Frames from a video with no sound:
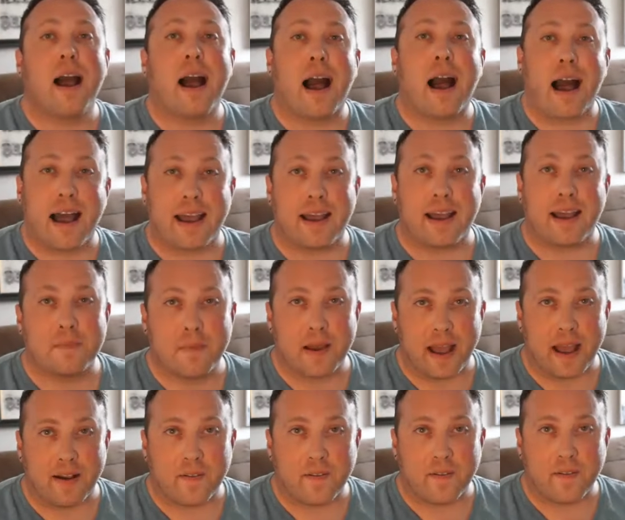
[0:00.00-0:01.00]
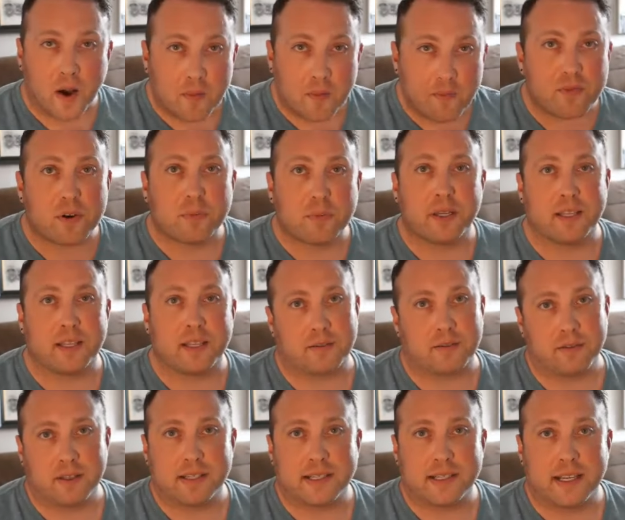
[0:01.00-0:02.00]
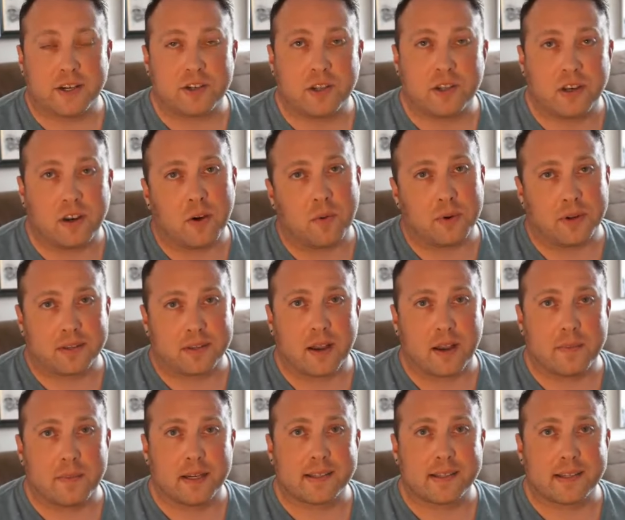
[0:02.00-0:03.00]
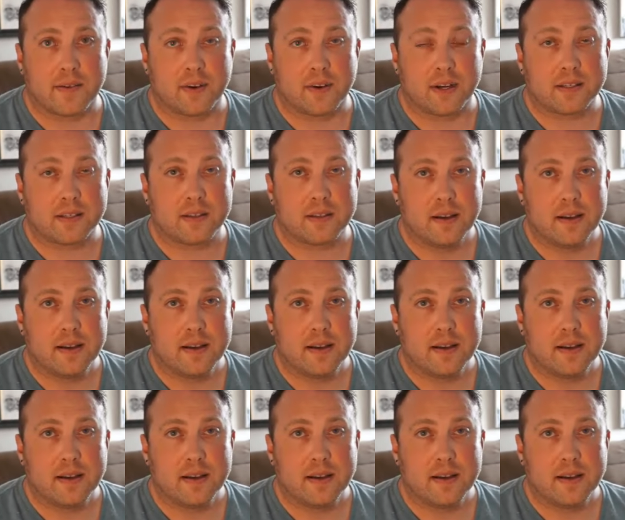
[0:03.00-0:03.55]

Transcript: I am comfortably at the realization that no one is coming to save us.